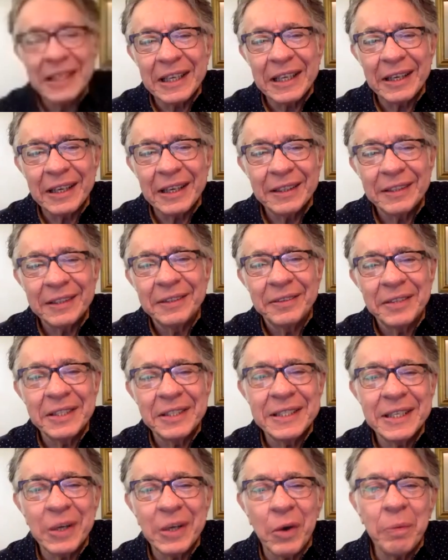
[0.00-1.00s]
uh, since
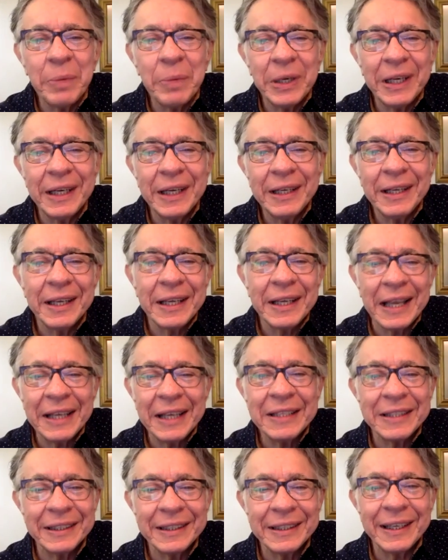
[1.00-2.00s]
the opening, I guess
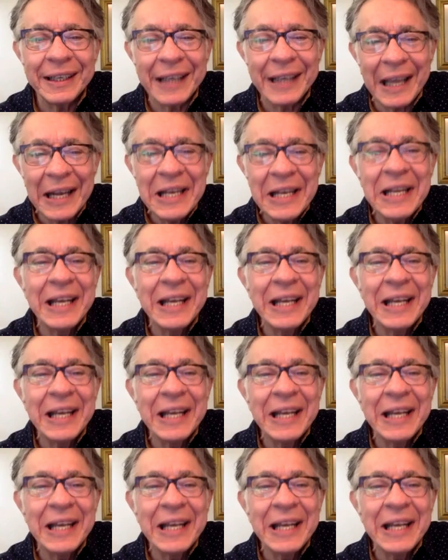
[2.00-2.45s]
uh, again.